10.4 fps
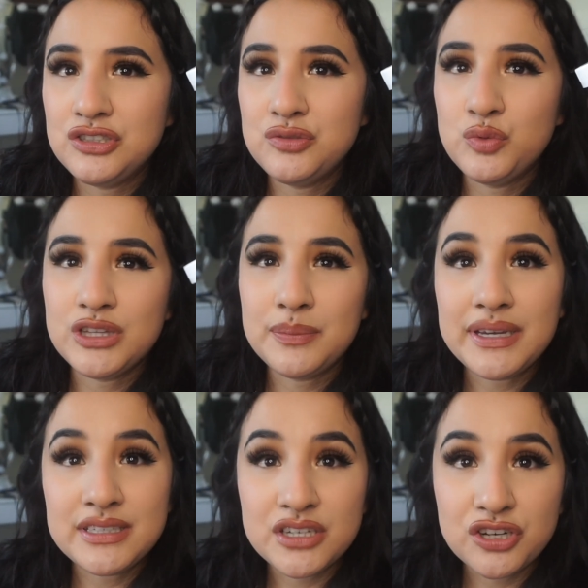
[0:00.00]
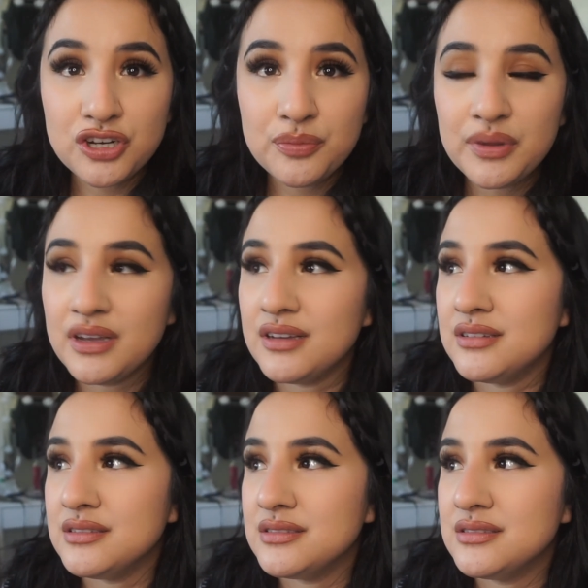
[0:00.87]
with my dinner
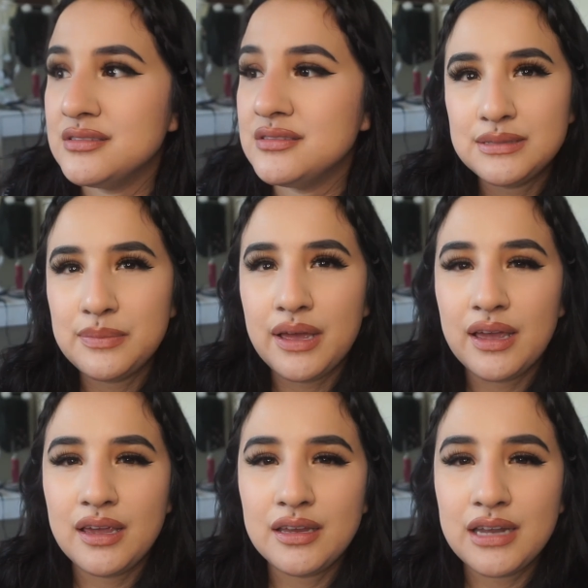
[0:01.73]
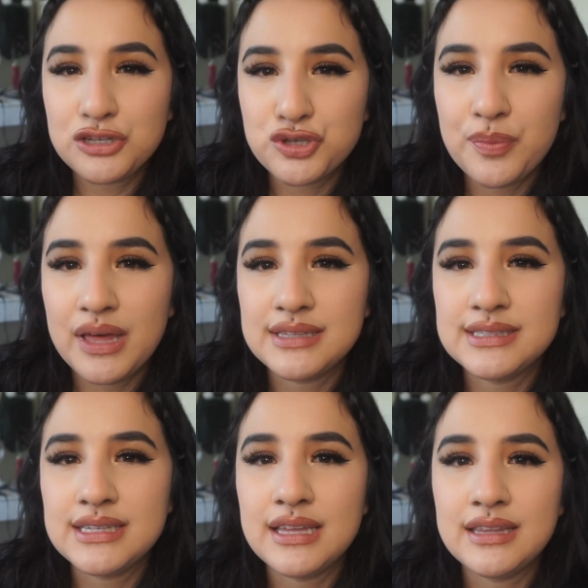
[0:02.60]
because my naturopath
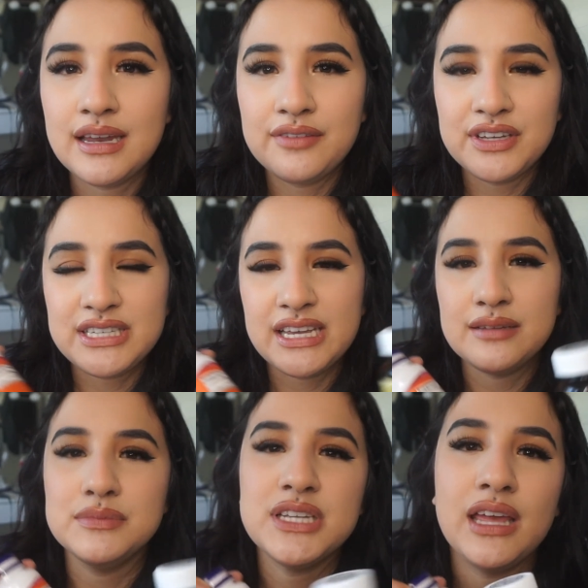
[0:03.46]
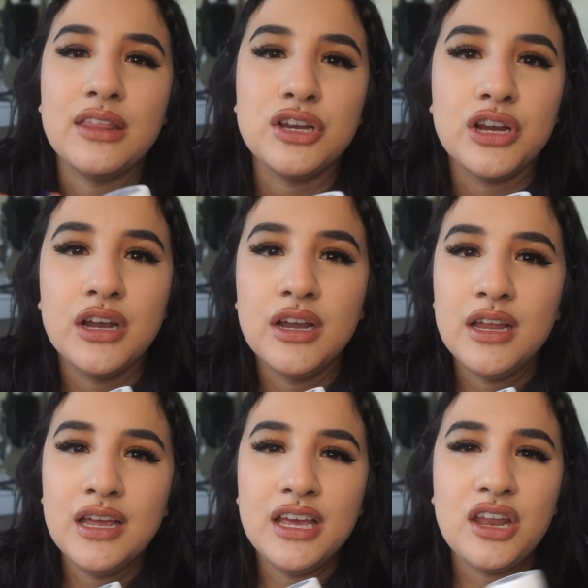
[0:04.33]
said that if I take them together,
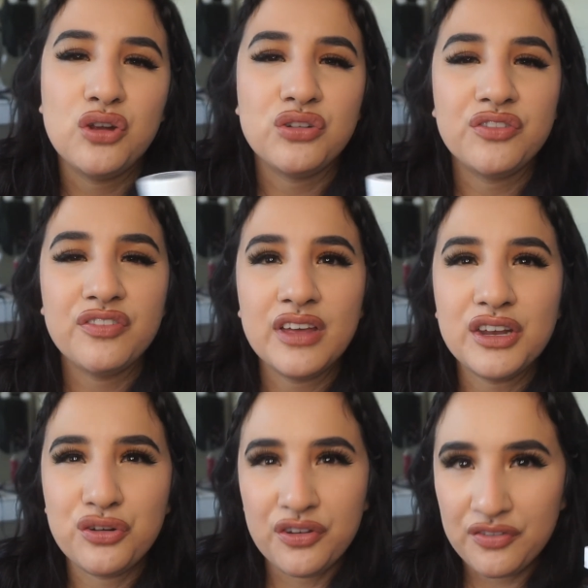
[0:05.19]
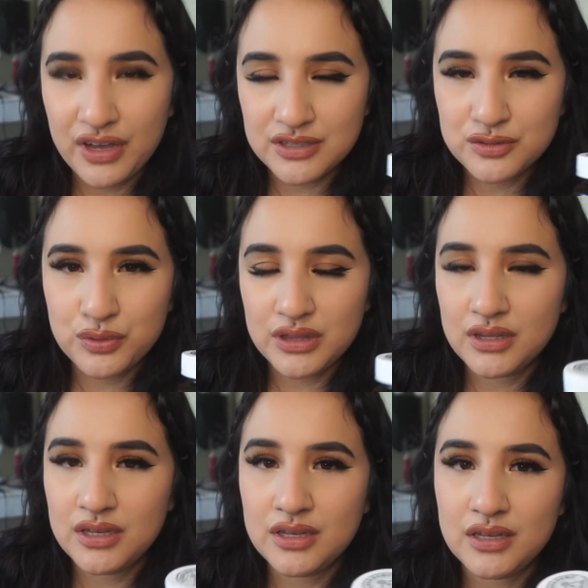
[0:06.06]
it'll, it'll affect with
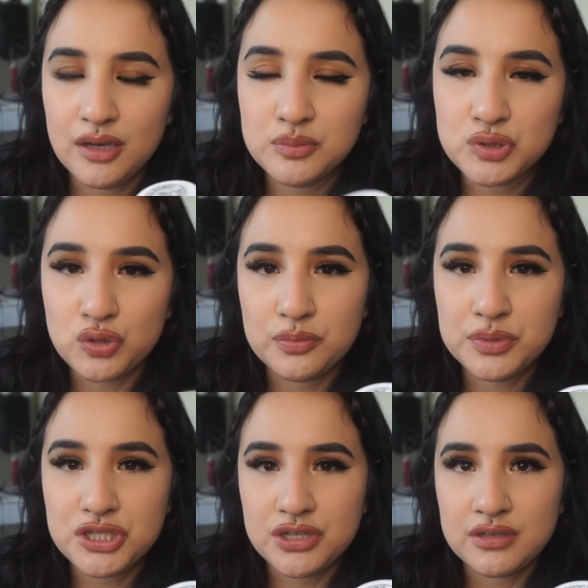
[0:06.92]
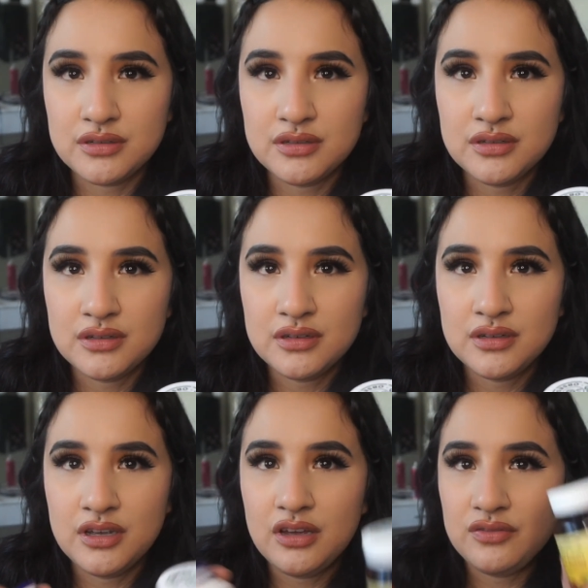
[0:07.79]
the absorption
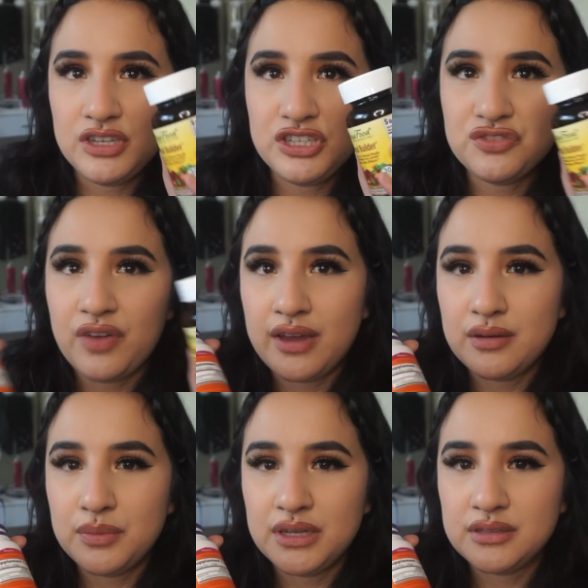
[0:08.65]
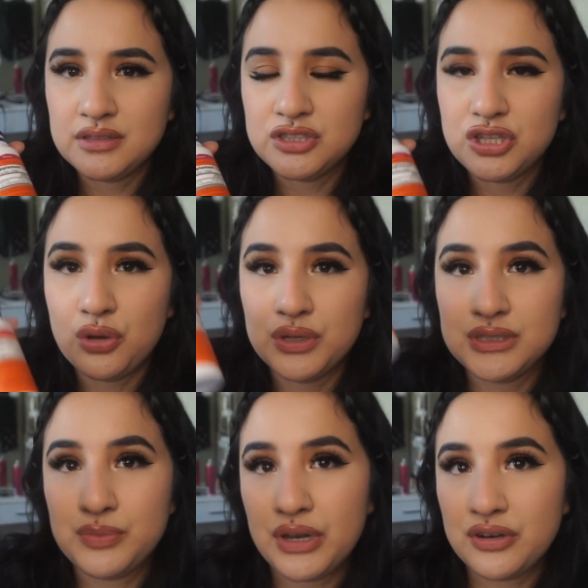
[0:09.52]
of each vitamin. So
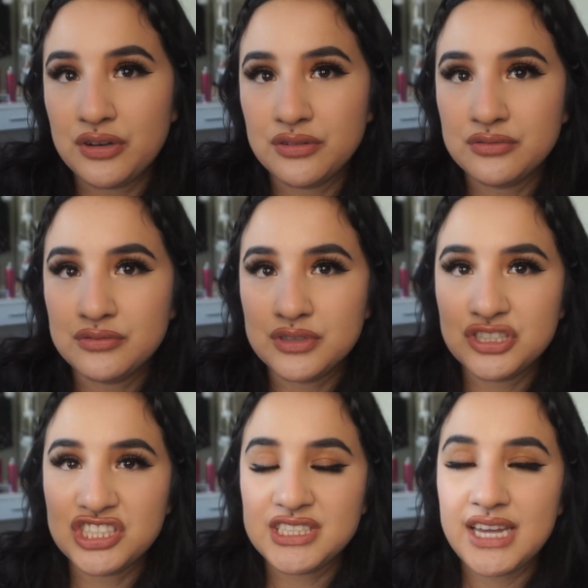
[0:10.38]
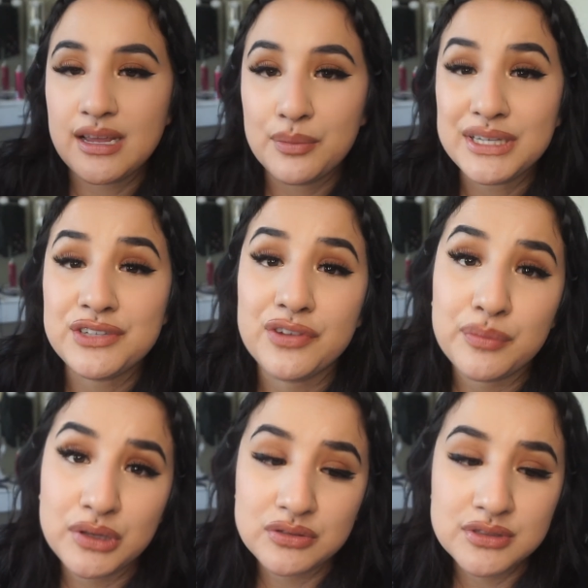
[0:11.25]
it's better to just take them at different
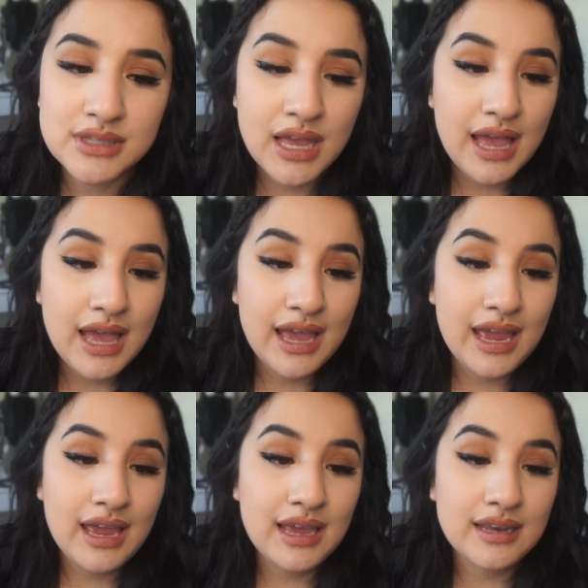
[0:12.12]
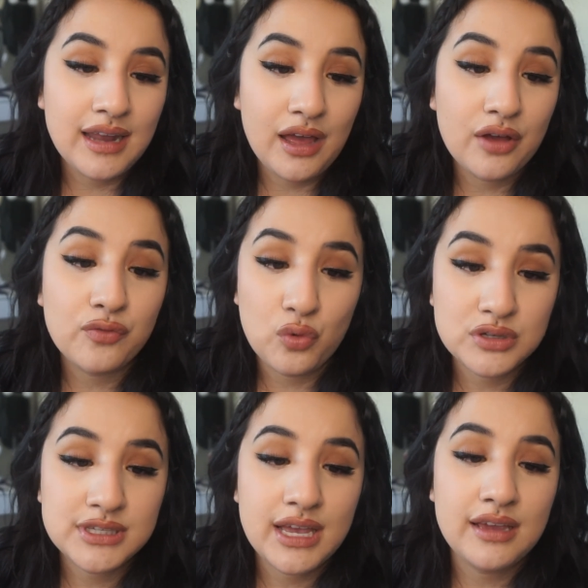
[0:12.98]
meals. And of
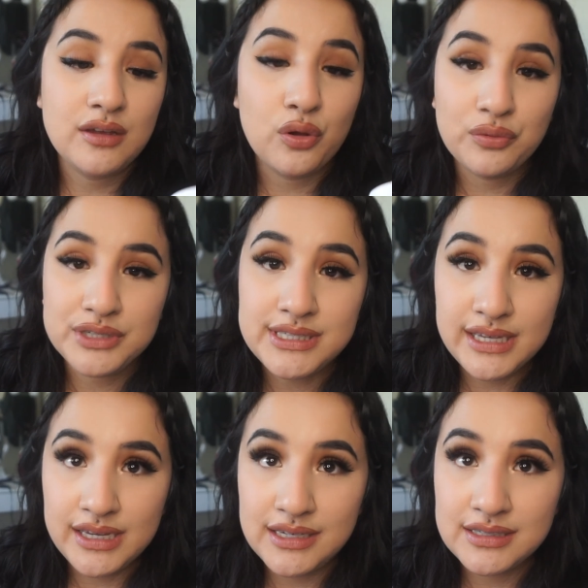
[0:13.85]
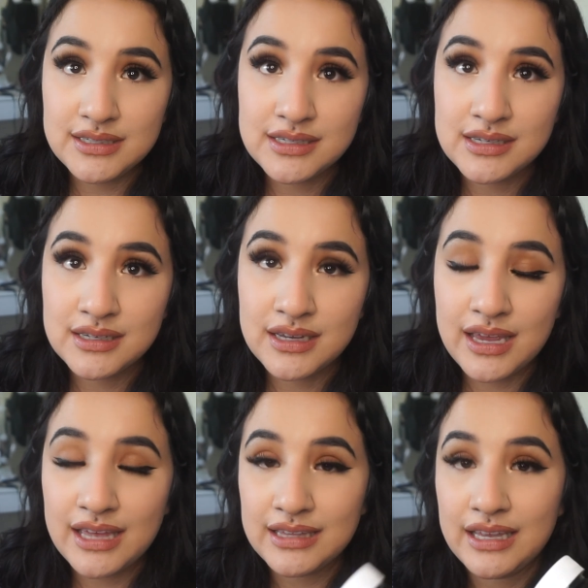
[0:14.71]
course, I always eat
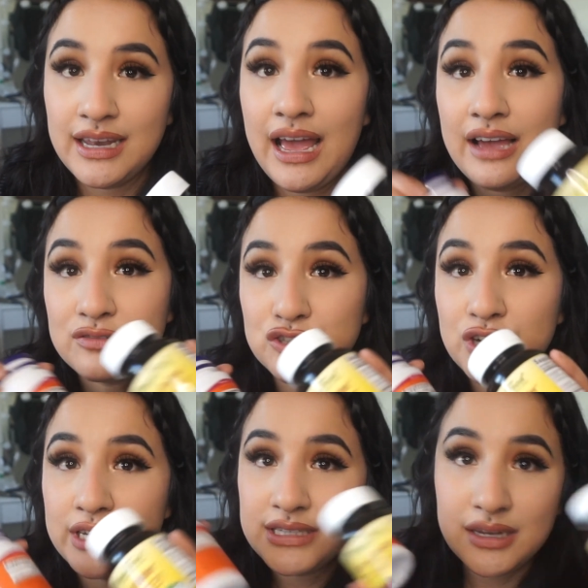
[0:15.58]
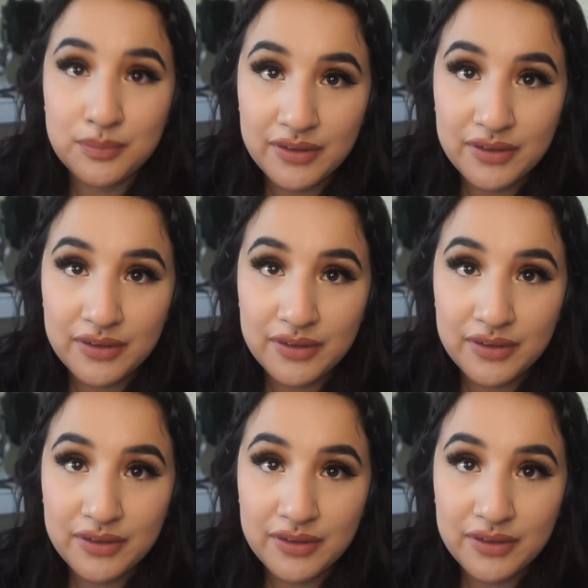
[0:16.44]
and then after I take my